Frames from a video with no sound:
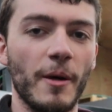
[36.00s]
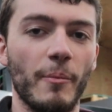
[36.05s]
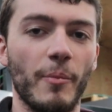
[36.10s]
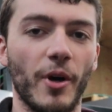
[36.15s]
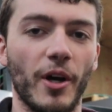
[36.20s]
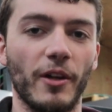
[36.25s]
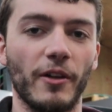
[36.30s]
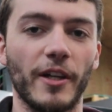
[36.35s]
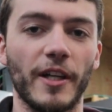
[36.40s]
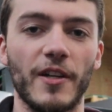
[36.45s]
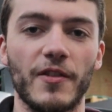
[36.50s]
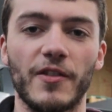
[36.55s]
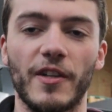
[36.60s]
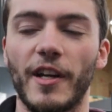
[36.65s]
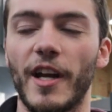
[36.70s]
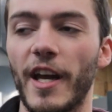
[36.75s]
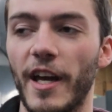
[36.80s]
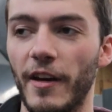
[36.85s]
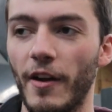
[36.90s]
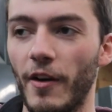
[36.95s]
But like I said,
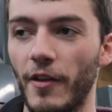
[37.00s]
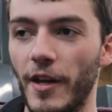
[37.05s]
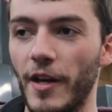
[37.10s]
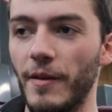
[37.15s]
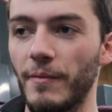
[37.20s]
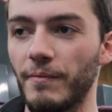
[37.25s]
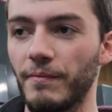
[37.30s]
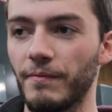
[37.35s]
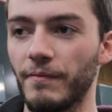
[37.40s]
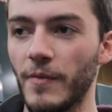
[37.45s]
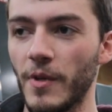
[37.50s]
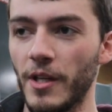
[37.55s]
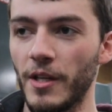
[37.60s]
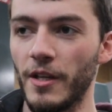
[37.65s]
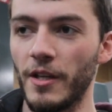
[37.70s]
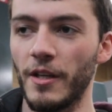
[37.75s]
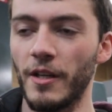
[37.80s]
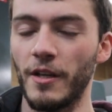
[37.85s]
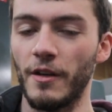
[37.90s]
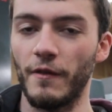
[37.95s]
I had all that
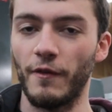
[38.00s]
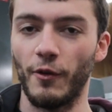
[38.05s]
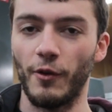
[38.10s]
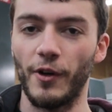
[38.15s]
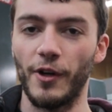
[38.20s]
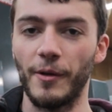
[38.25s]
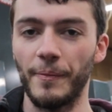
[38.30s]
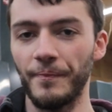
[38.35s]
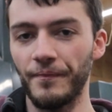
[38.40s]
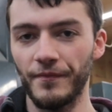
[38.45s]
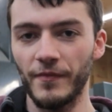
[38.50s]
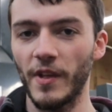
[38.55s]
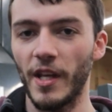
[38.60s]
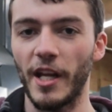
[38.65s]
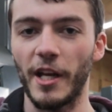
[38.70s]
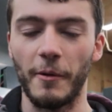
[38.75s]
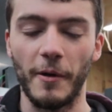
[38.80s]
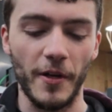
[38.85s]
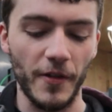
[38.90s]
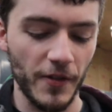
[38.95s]
foil
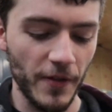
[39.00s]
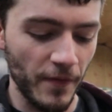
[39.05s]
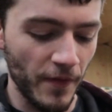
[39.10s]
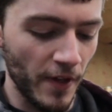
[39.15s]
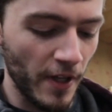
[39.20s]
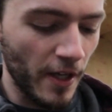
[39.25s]
anyways.